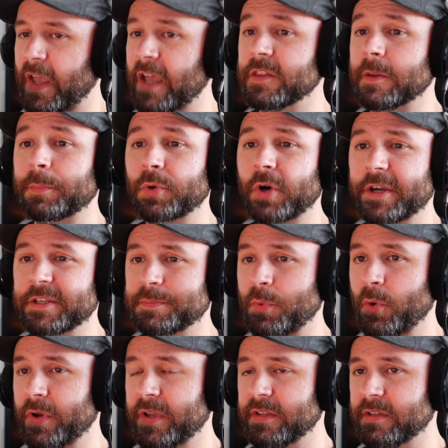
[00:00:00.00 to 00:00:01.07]
And the price
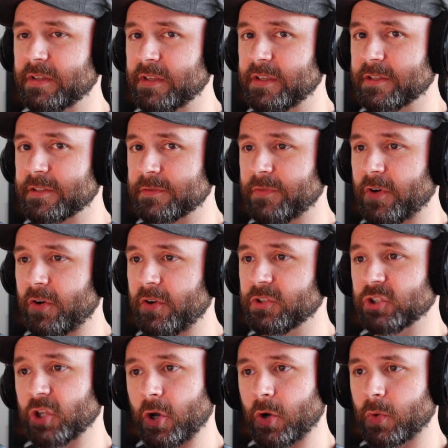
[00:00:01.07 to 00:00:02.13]
point is very
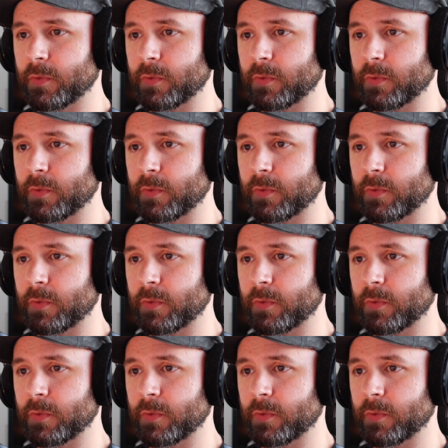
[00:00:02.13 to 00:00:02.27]
low.